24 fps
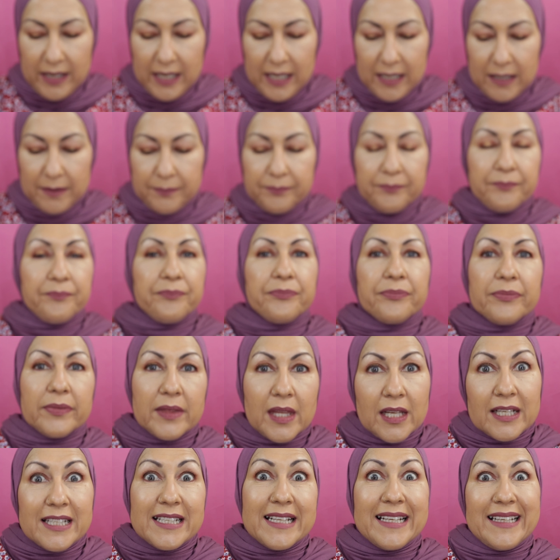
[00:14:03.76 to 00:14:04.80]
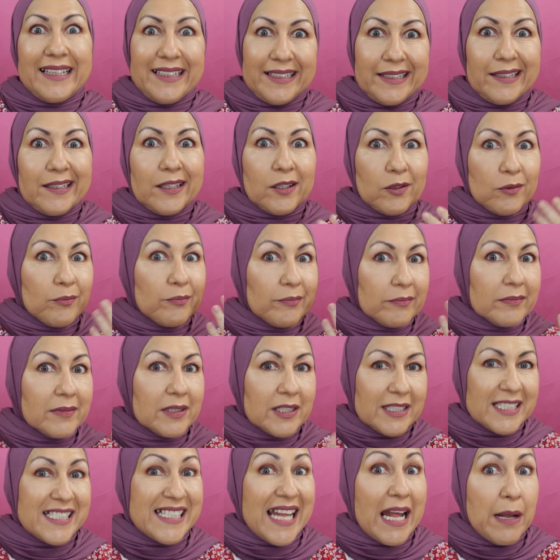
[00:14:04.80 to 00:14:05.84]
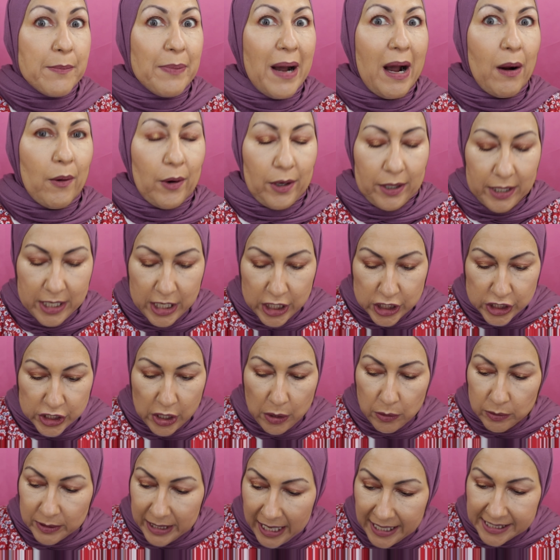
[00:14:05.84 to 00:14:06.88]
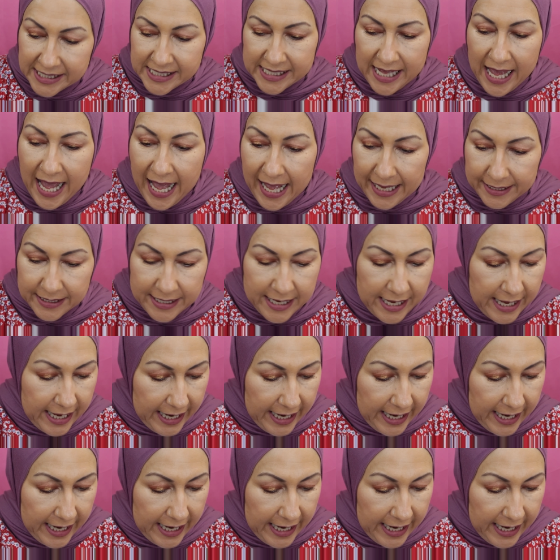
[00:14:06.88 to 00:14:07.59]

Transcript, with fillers: uh, you know staying power. So that's that.